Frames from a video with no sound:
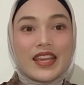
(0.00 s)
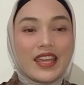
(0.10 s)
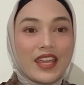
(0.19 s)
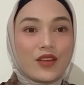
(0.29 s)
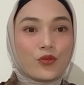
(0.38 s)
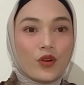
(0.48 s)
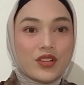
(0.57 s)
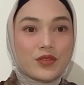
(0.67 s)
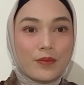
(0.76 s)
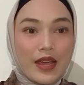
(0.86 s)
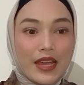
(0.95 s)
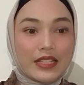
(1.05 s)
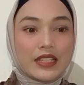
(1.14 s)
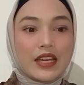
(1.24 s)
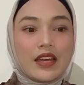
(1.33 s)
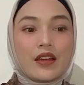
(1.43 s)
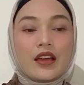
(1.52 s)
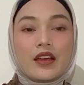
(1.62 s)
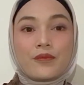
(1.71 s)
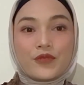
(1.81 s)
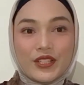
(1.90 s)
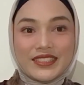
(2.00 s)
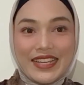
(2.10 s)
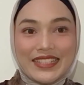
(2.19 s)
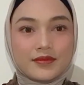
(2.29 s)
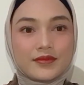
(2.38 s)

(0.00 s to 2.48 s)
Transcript: in washback process.